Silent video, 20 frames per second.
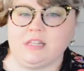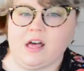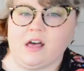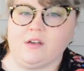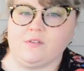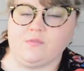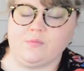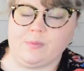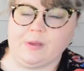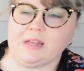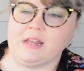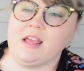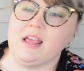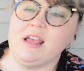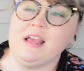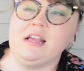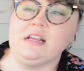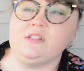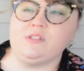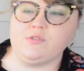love, but
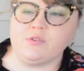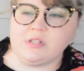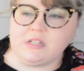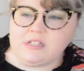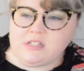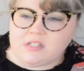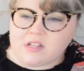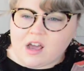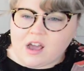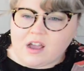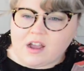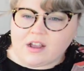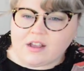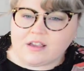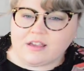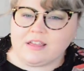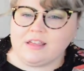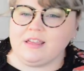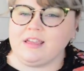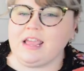it's really
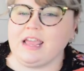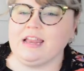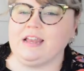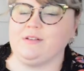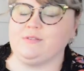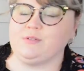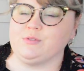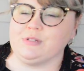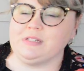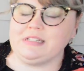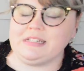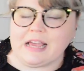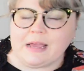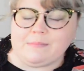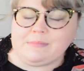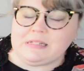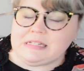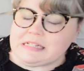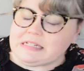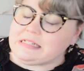dark and it's really
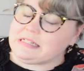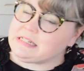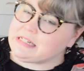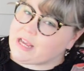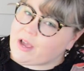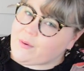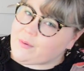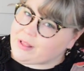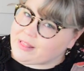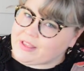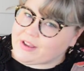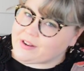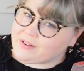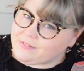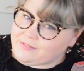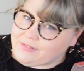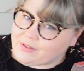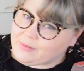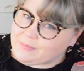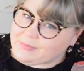tempting to go in there and
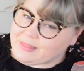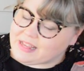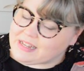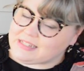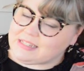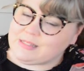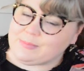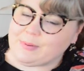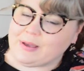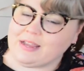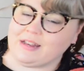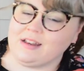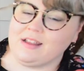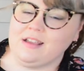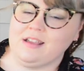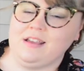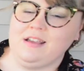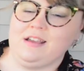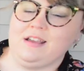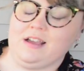film this, but
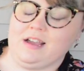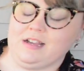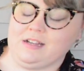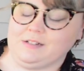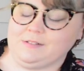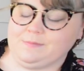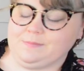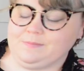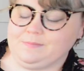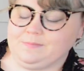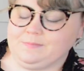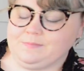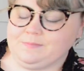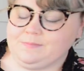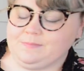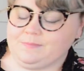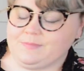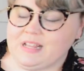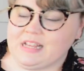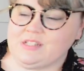
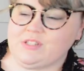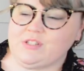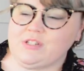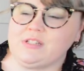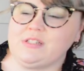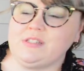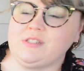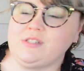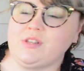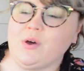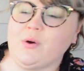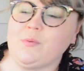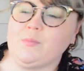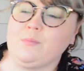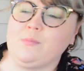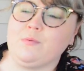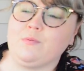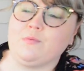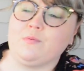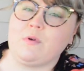it's just so
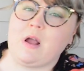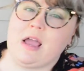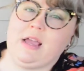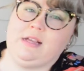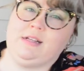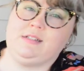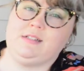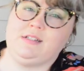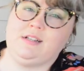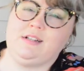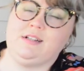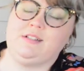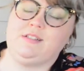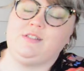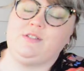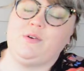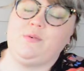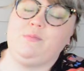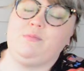bright, and it's so